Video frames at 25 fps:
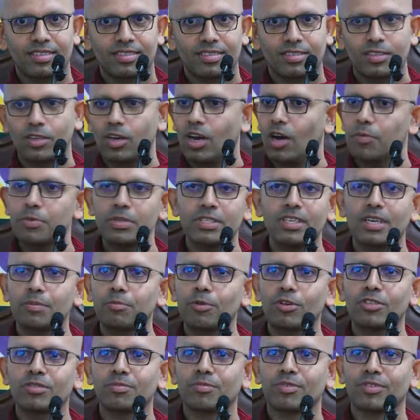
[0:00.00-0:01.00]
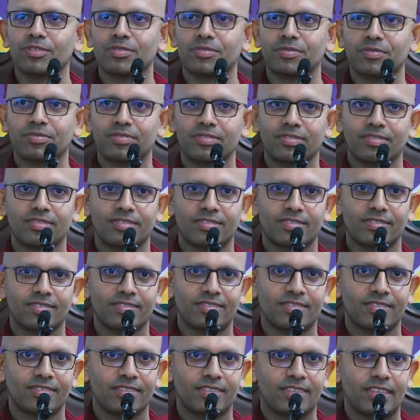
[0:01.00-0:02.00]
So, how is that possible?
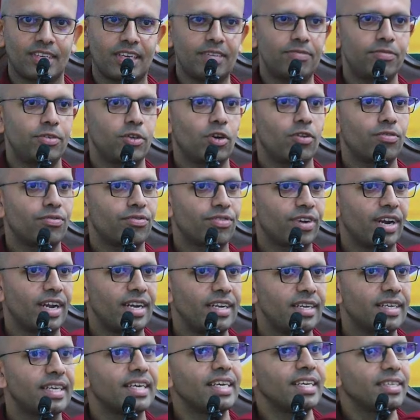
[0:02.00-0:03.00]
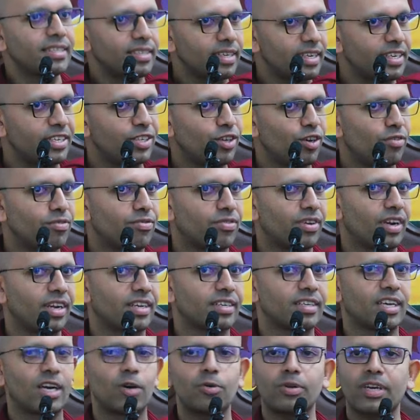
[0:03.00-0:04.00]
If your friend is in your
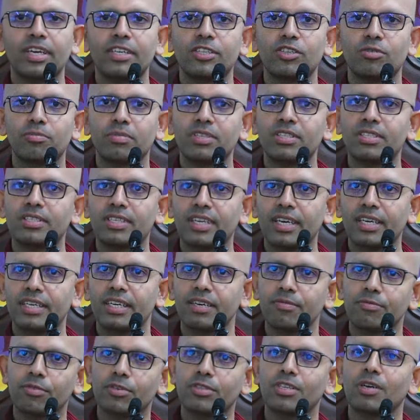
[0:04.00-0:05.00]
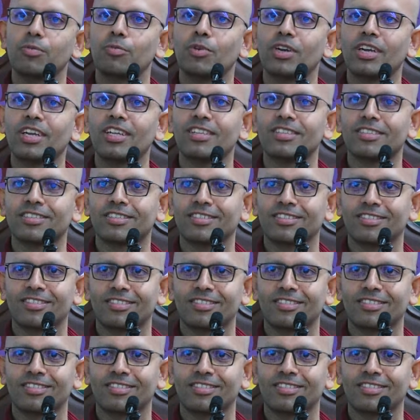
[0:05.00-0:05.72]
friend, how can you mistake him for someone else?